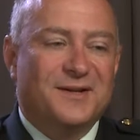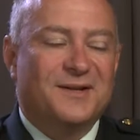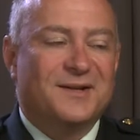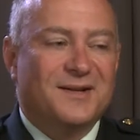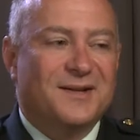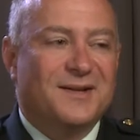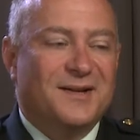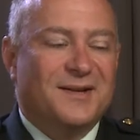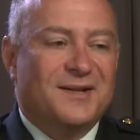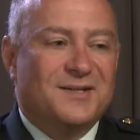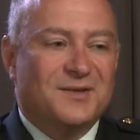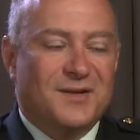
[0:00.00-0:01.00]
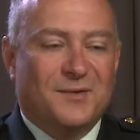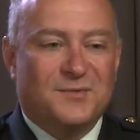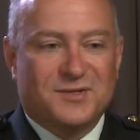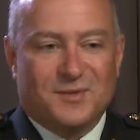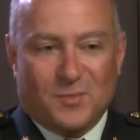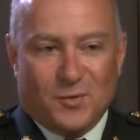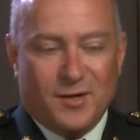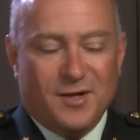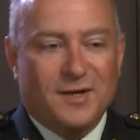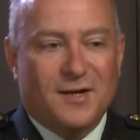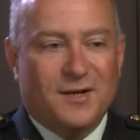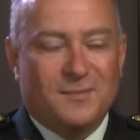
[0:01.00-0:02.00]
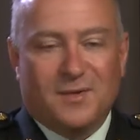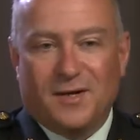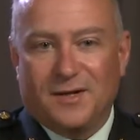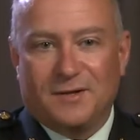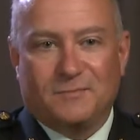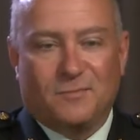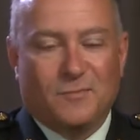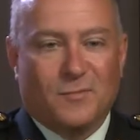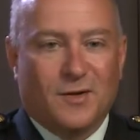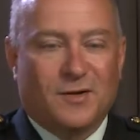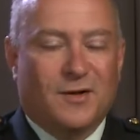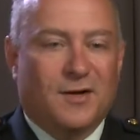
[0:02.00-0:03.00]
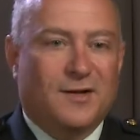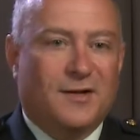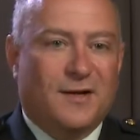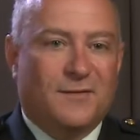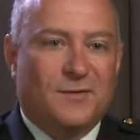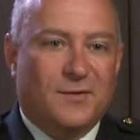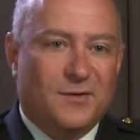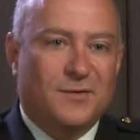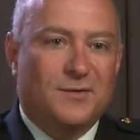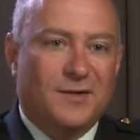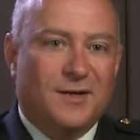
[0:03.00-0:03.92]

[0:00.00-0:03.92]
And so that was the morning, and by 1 o'clock in the afternoon,